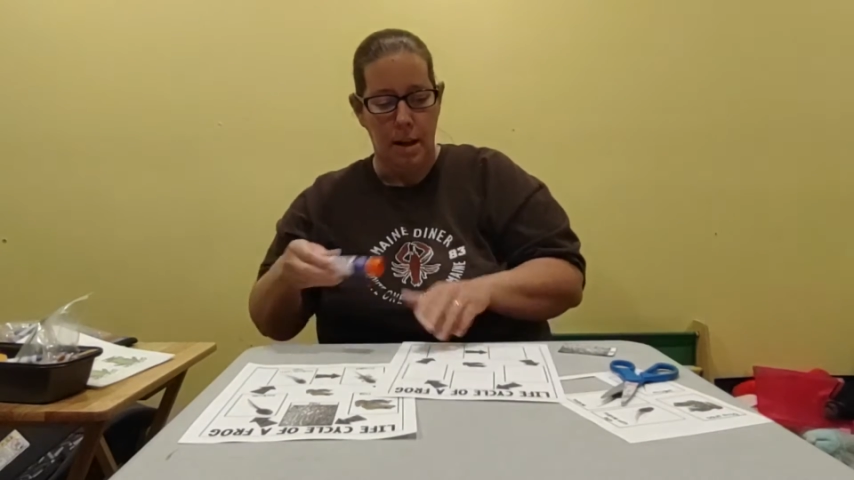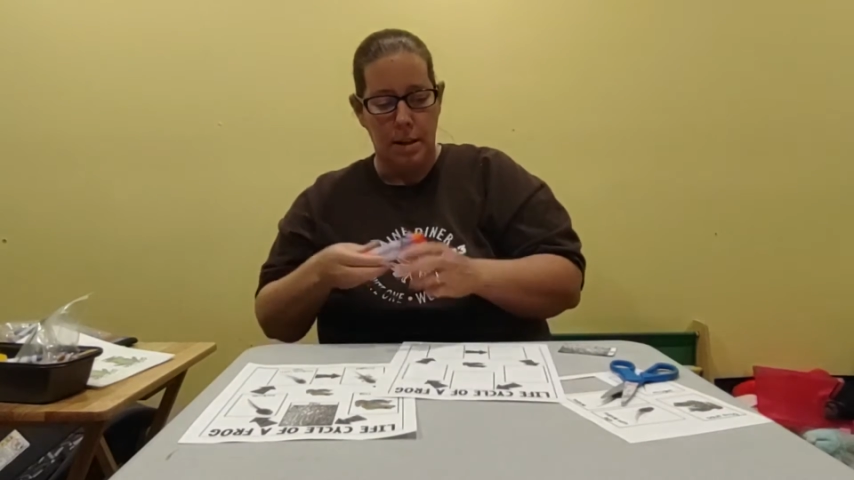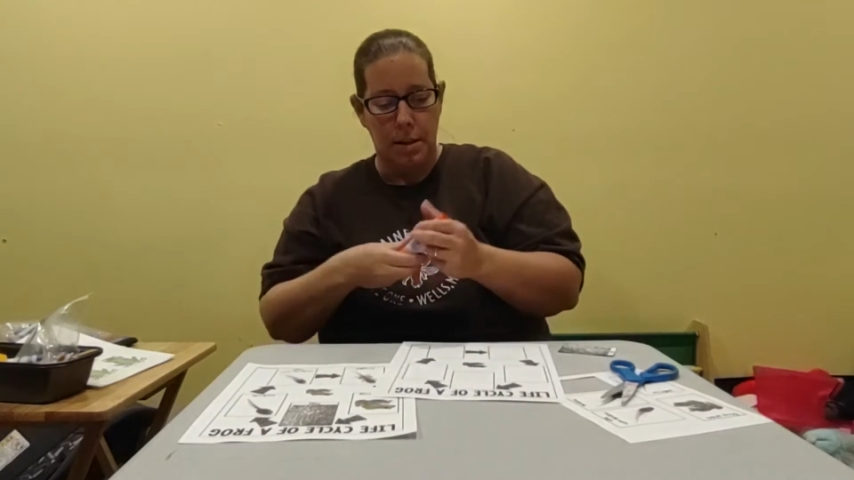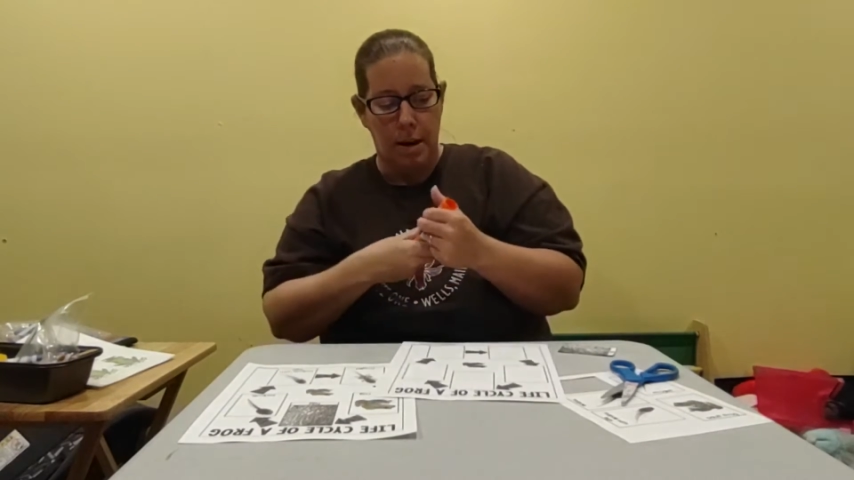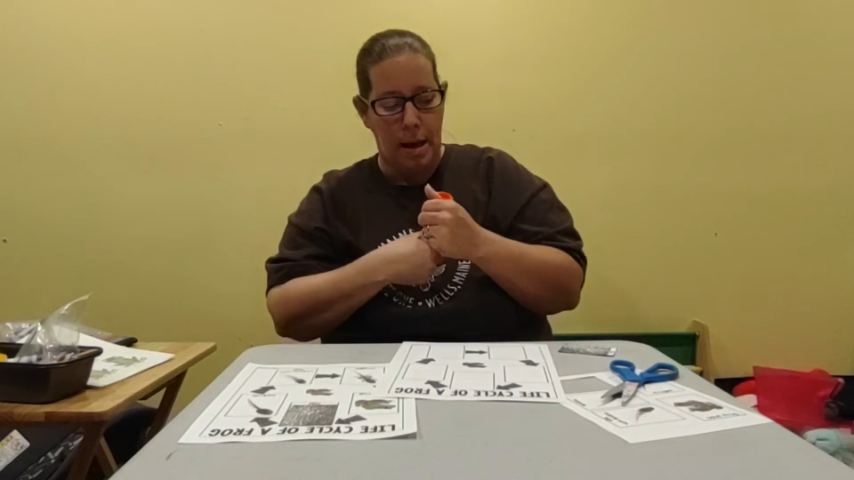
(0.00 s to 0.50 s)

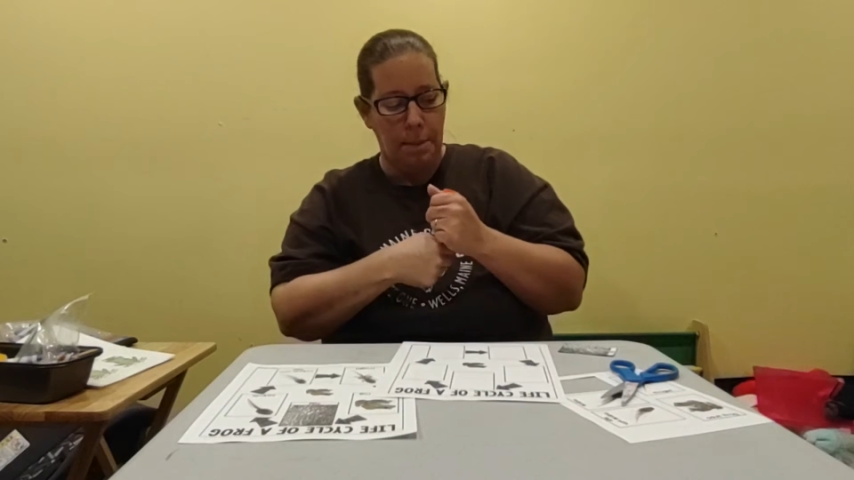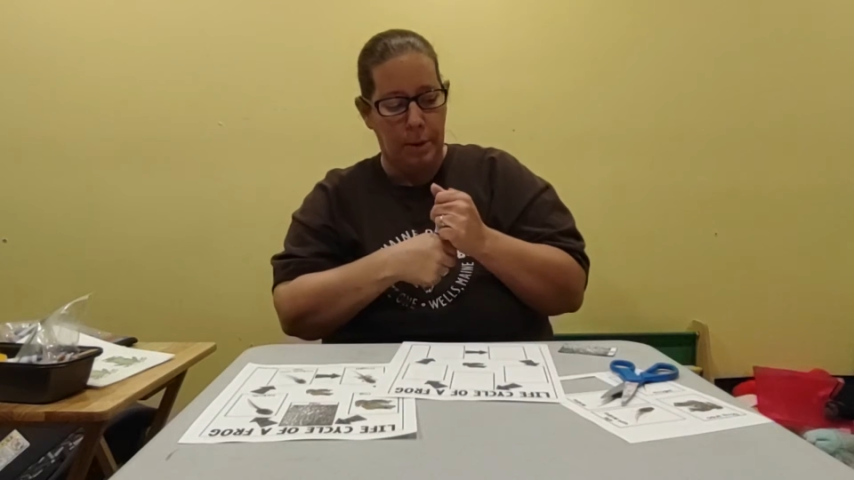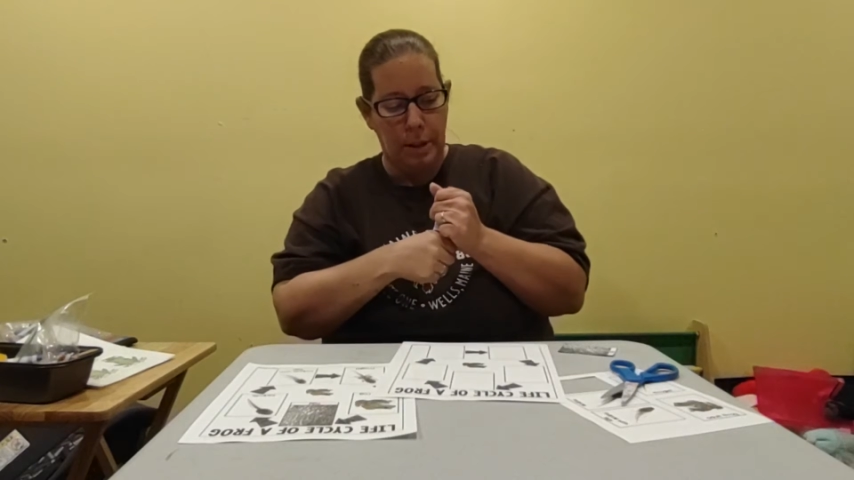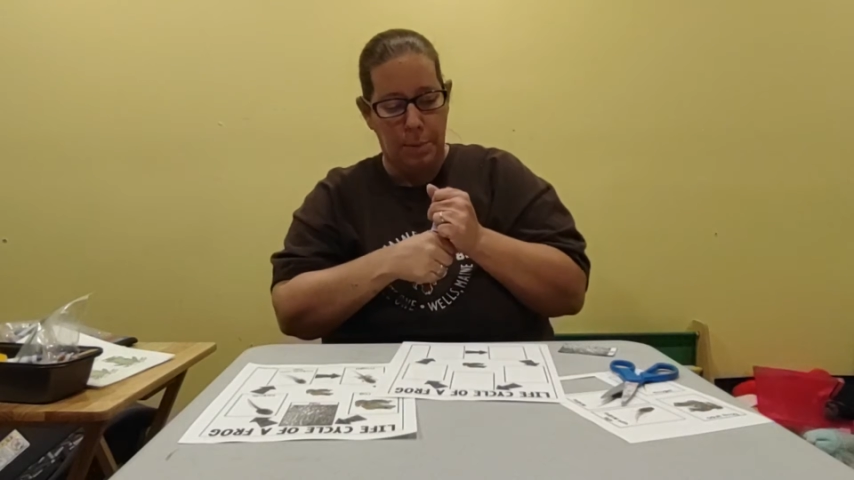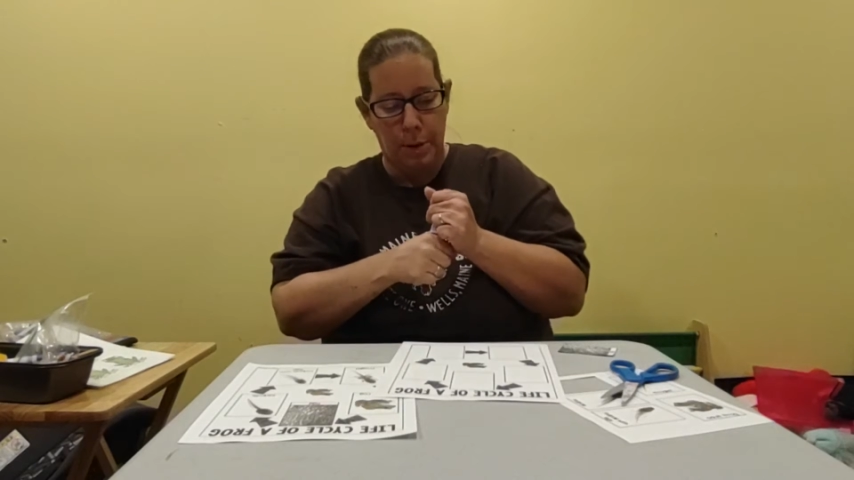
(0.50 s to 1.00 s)
So I'm
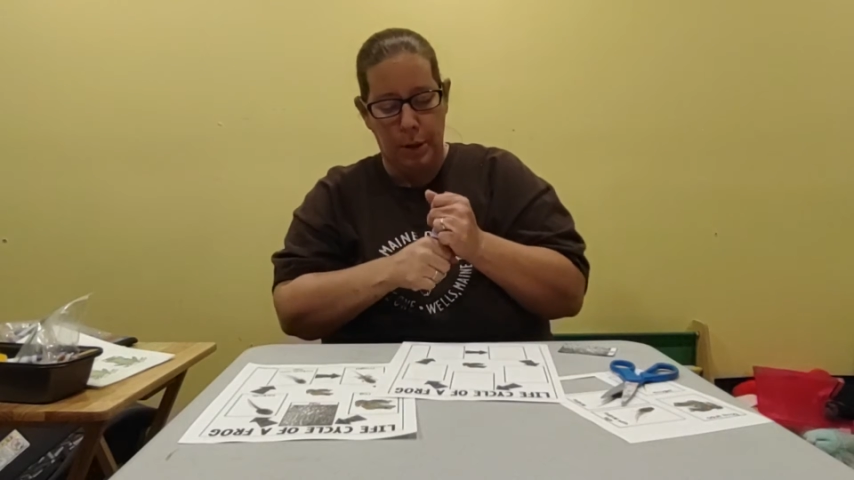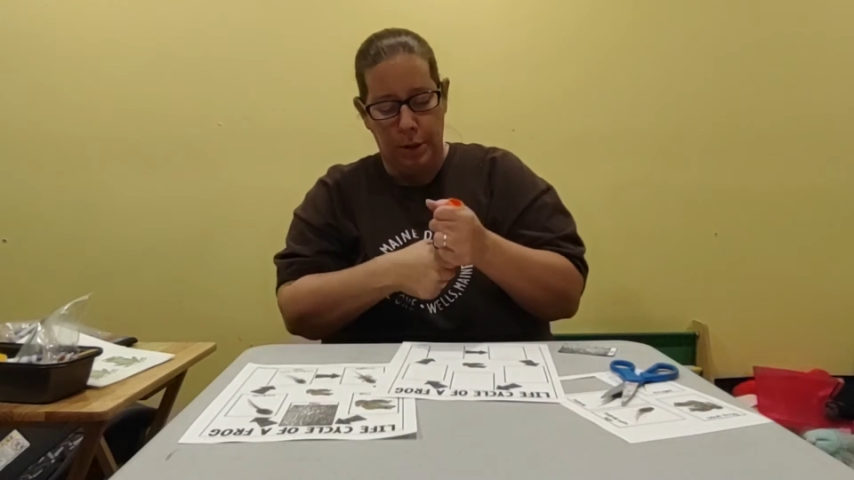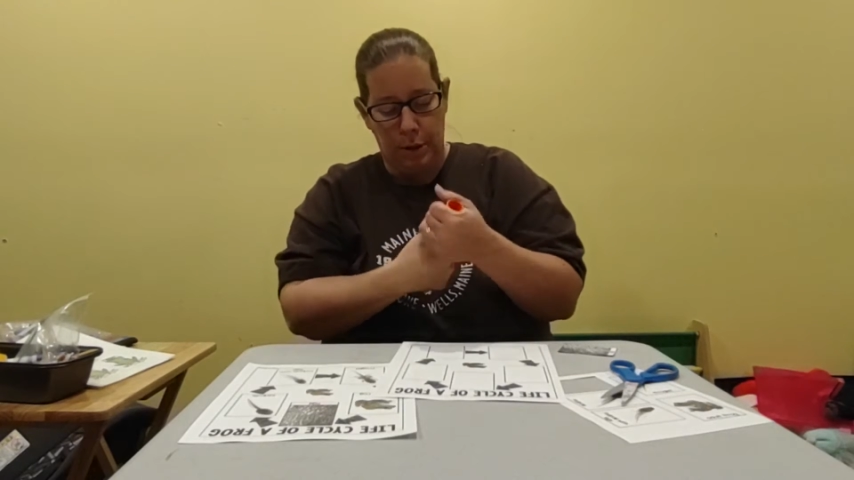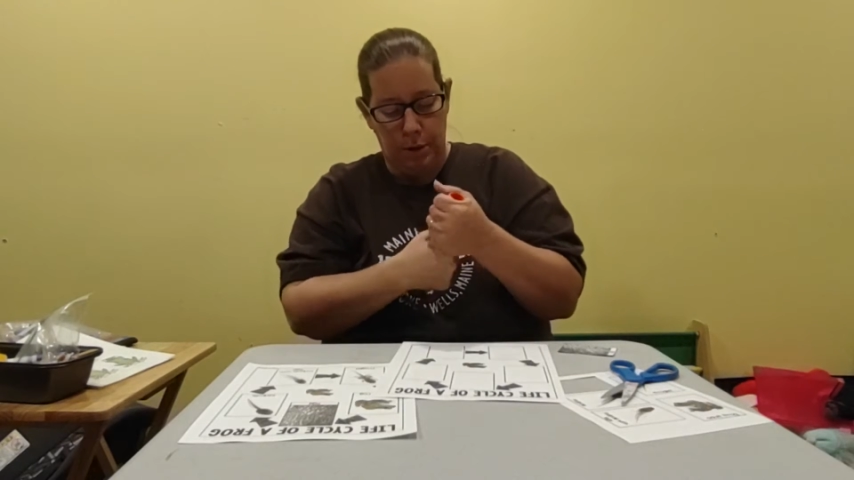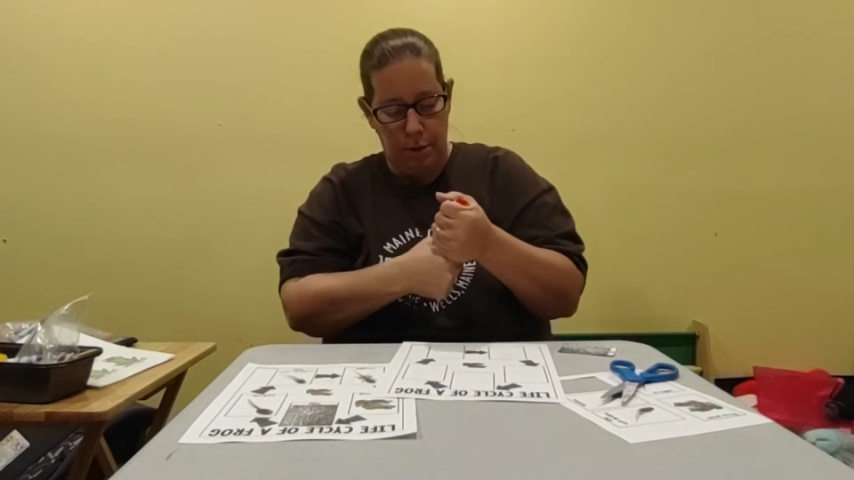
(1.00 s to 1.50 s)
going to put
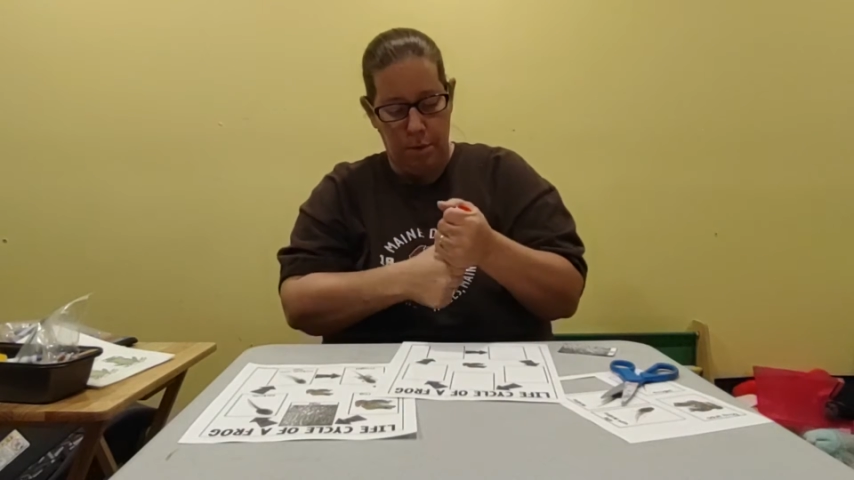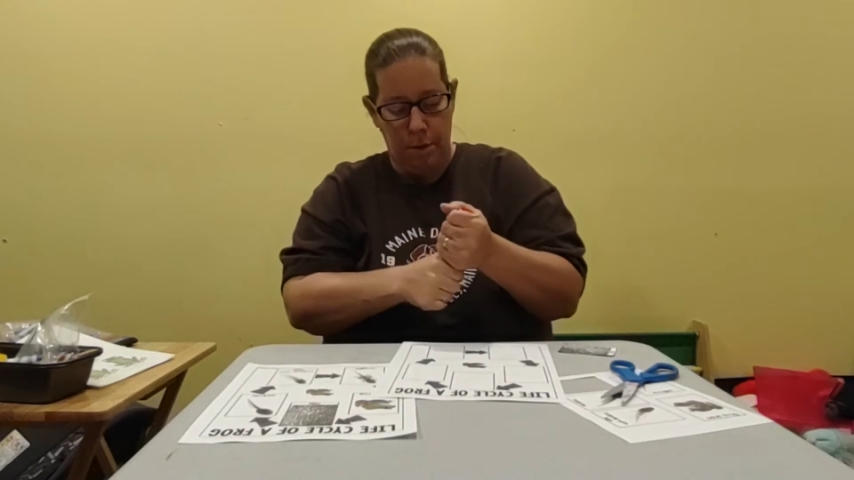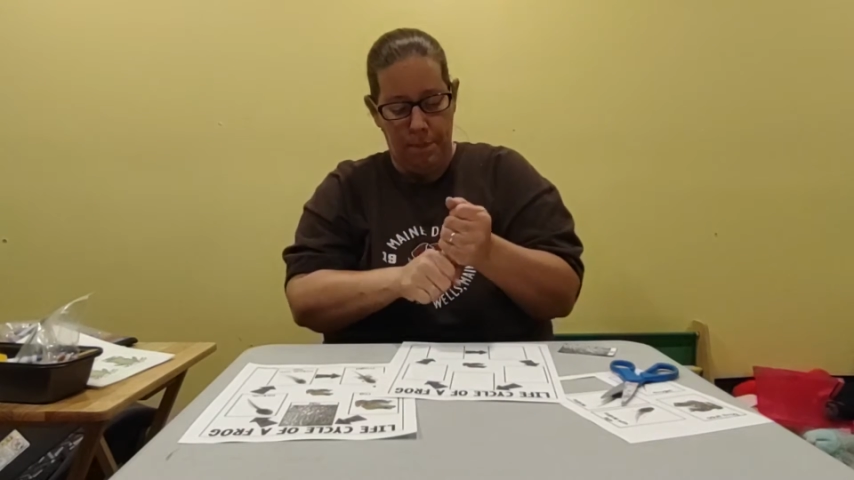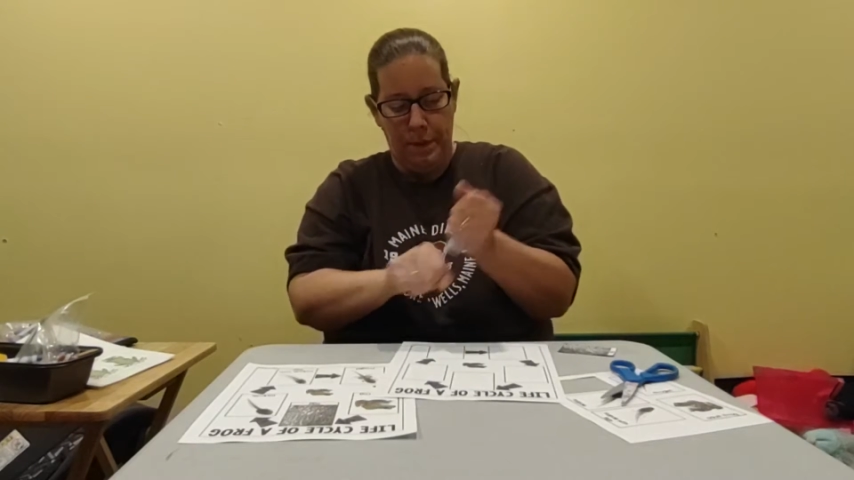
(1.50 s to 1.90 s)
glue